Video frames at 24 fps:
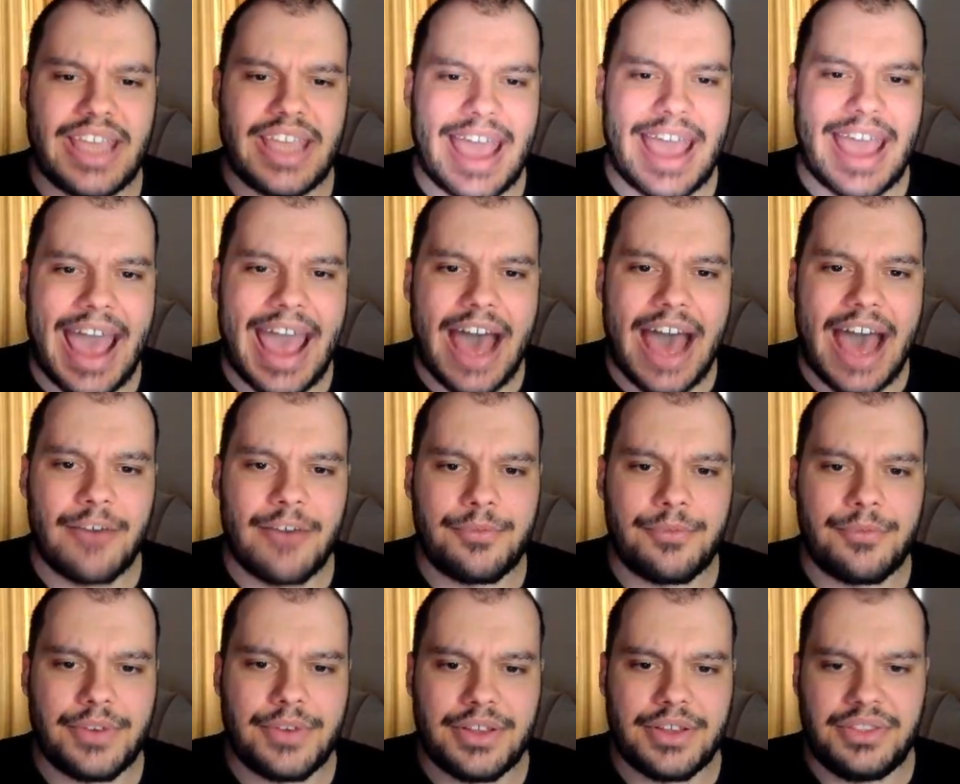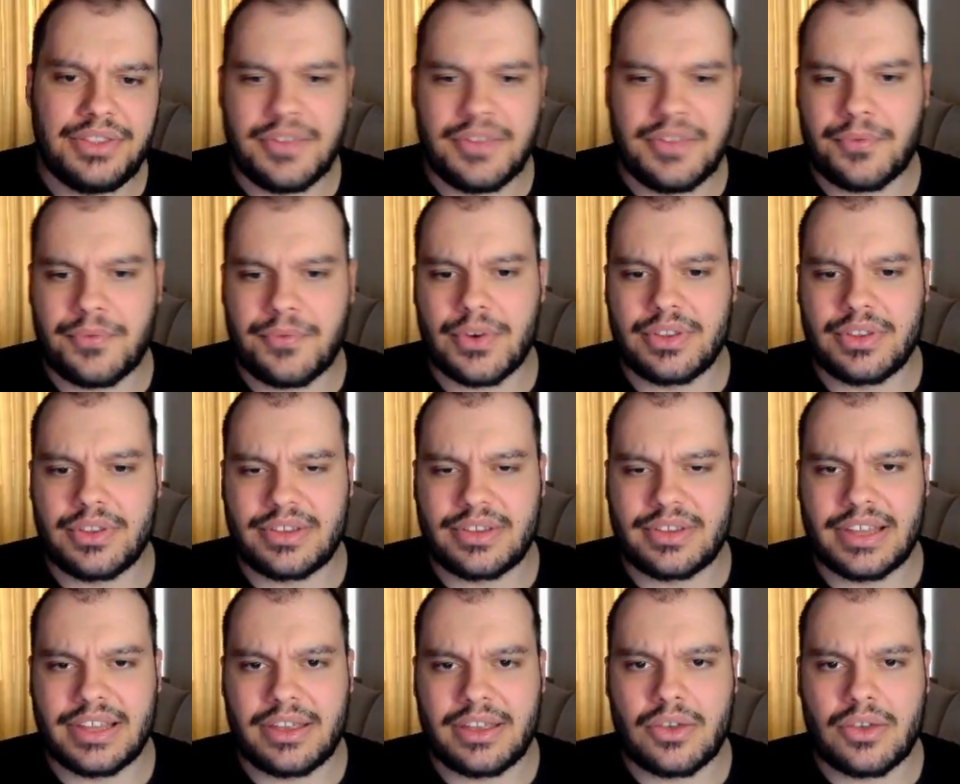have different
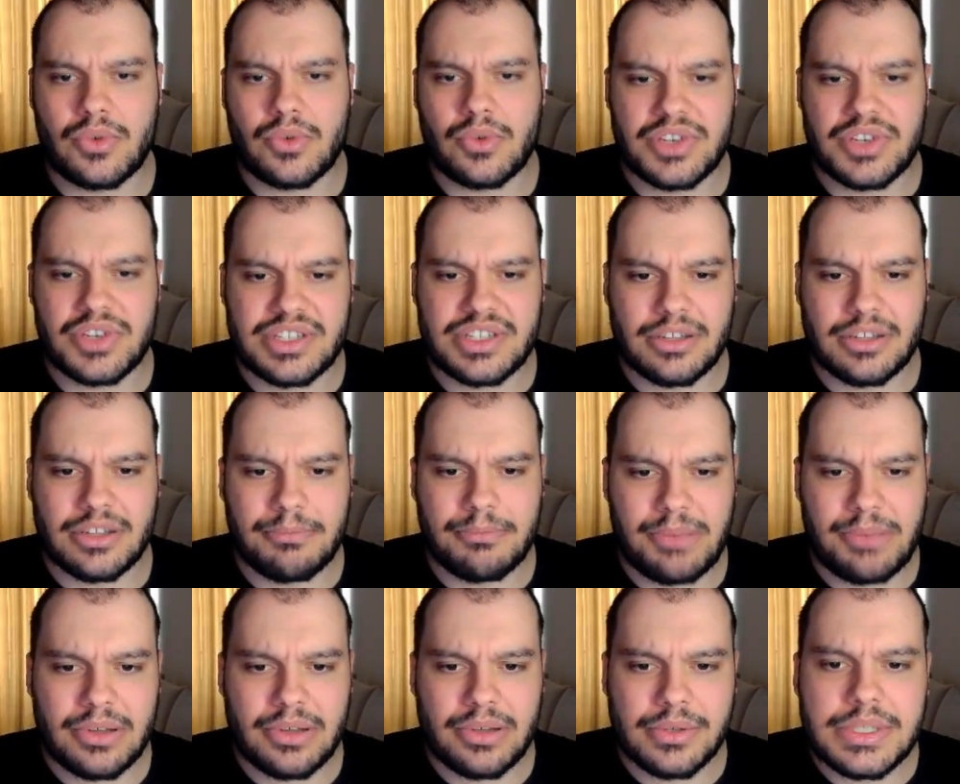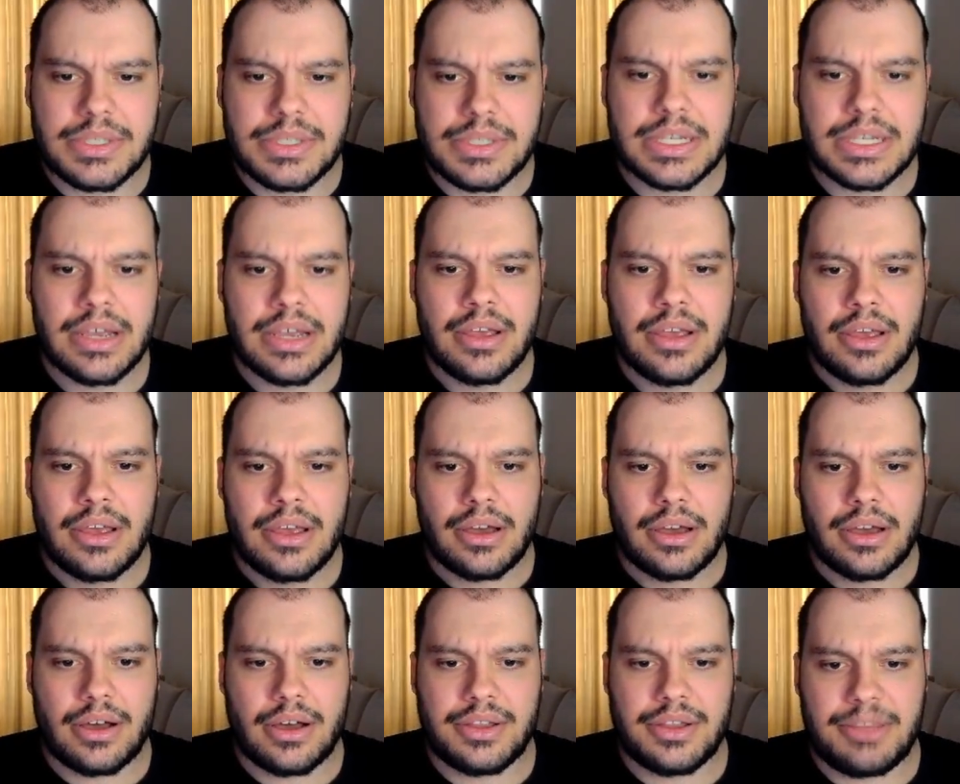like crystal builds
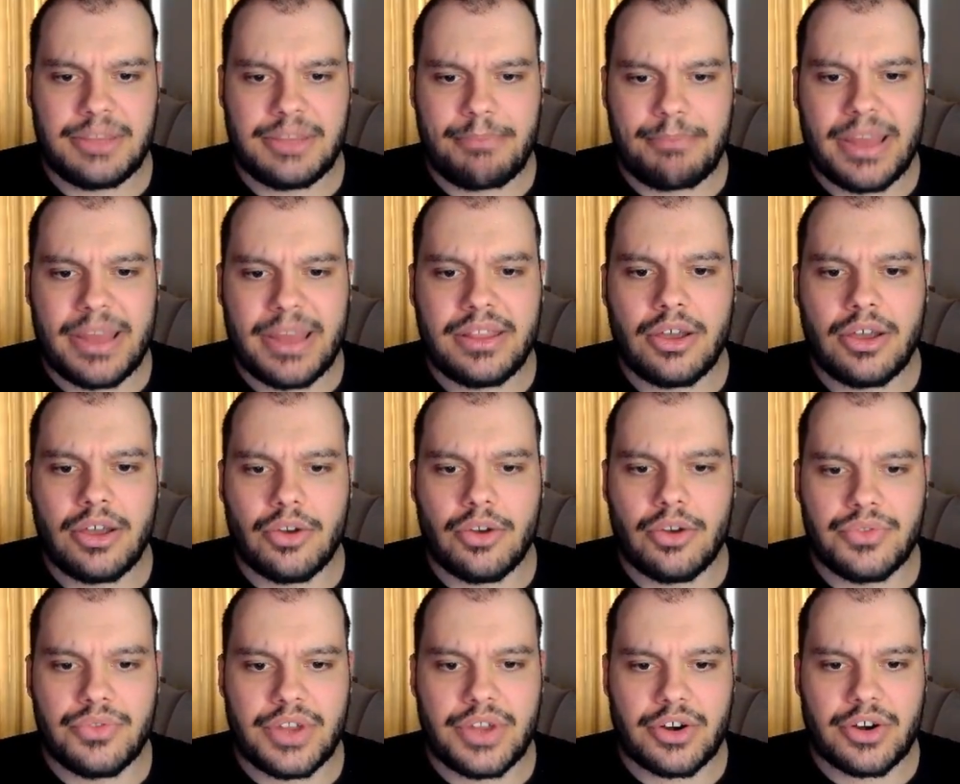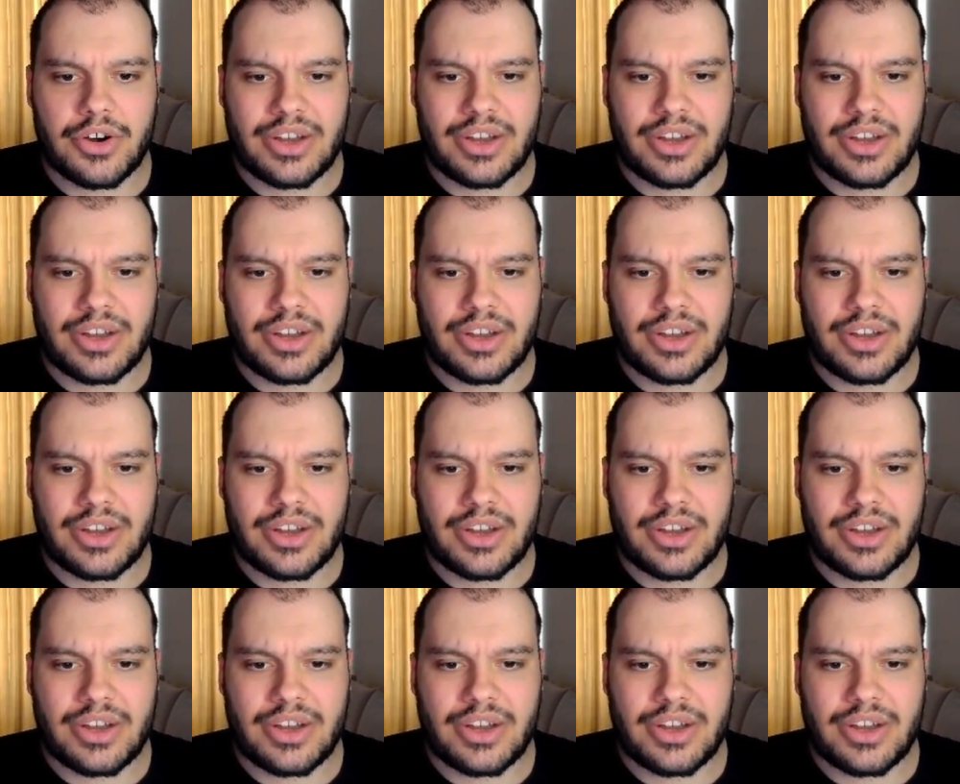depending on their